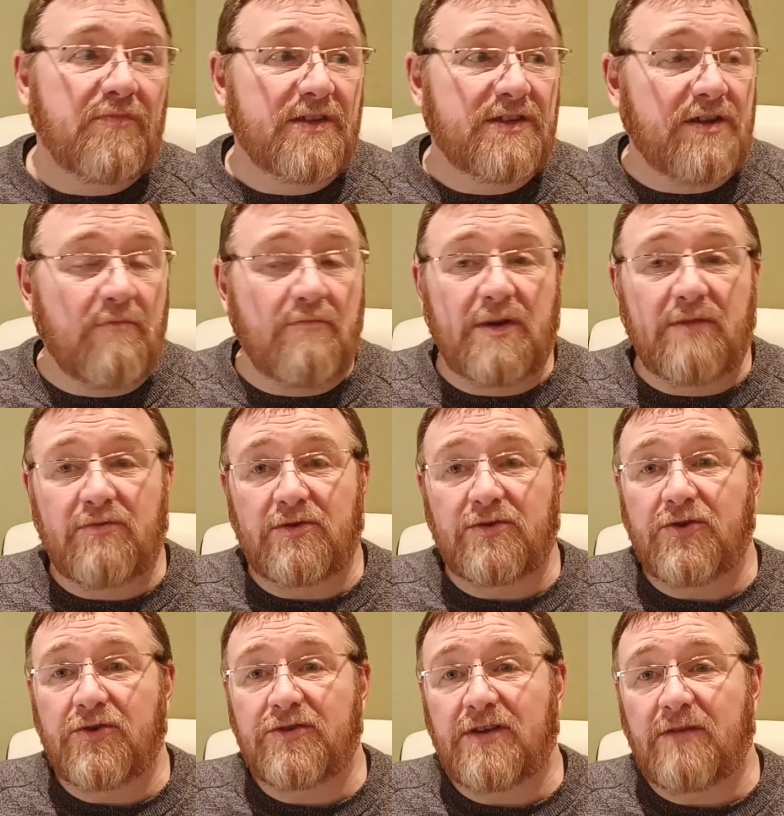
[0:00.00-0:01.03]
some people
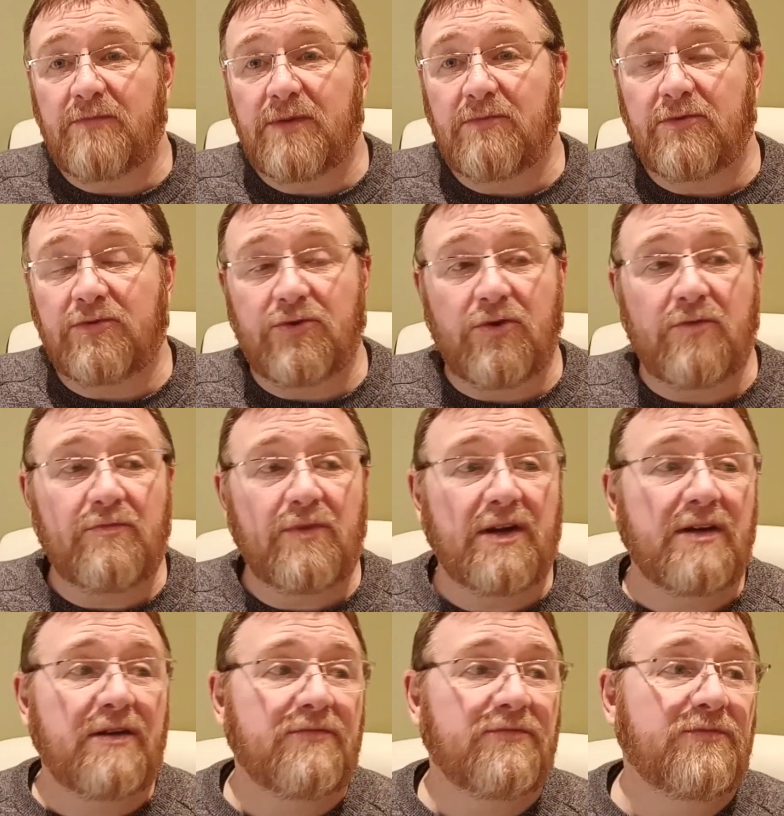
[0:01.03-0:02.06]
do, some people don't.
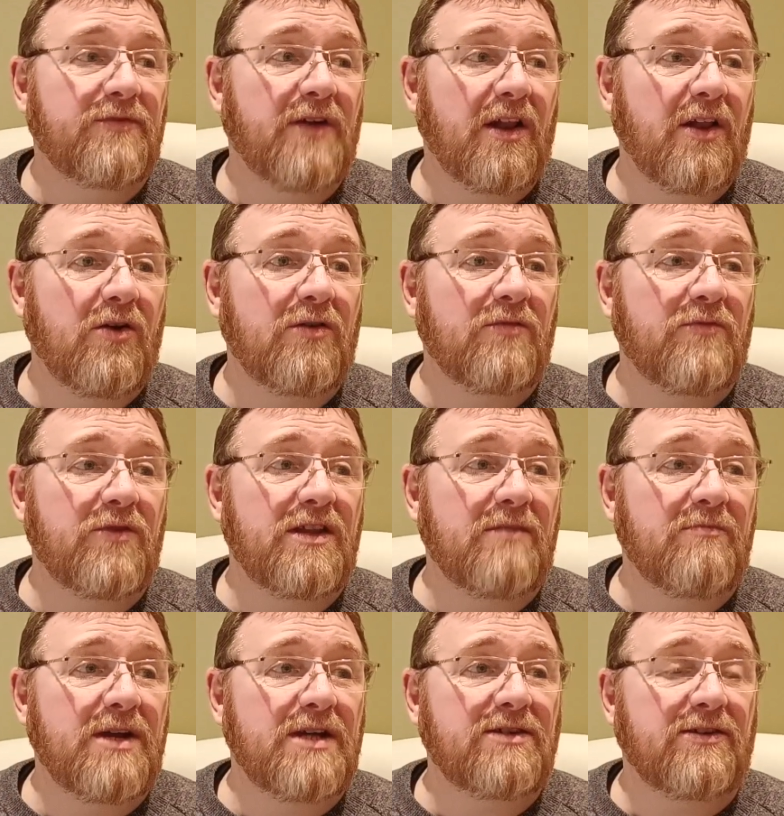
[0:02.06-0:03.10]
But one of the
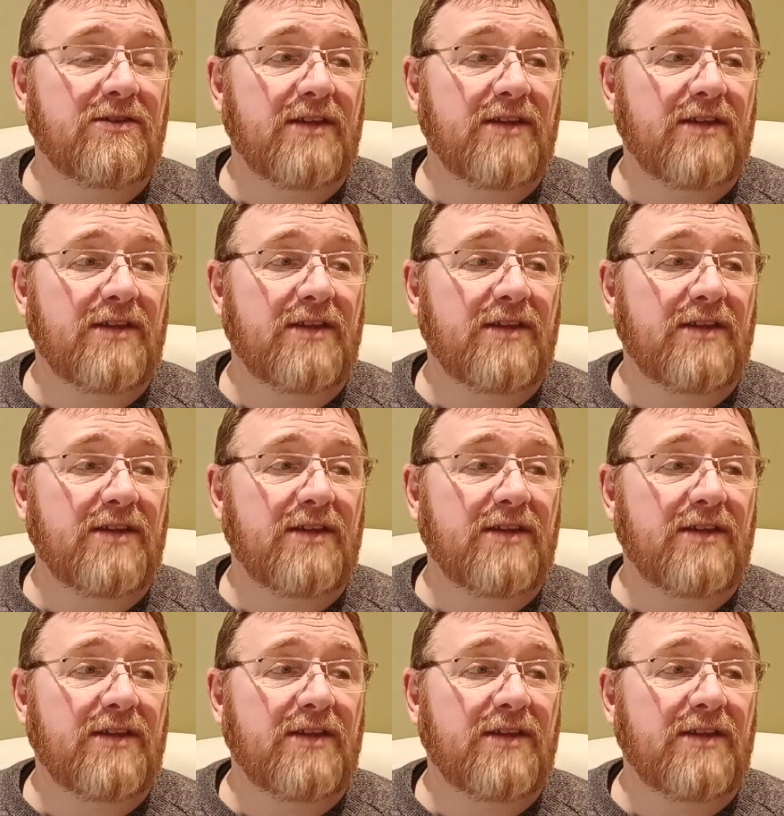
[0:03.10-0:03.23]
major